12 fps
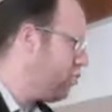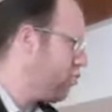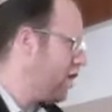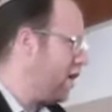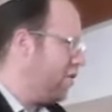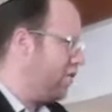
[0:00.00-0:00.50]

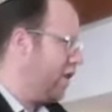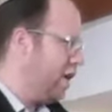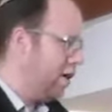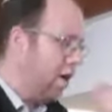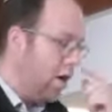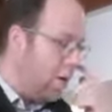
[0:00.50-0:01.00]
Bishul Achar
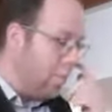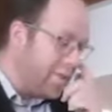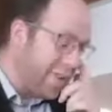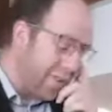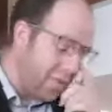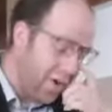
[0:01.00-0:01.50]
Tzli.
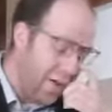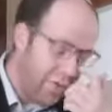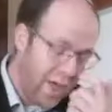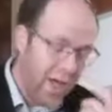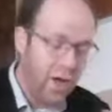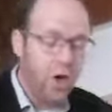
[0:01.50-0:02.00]
But says the
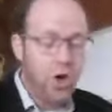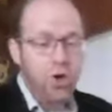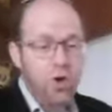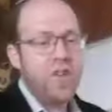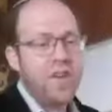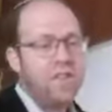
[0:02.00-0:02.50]
Ravya,
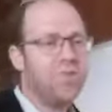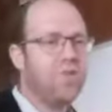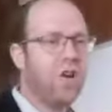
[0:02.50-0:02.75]
who says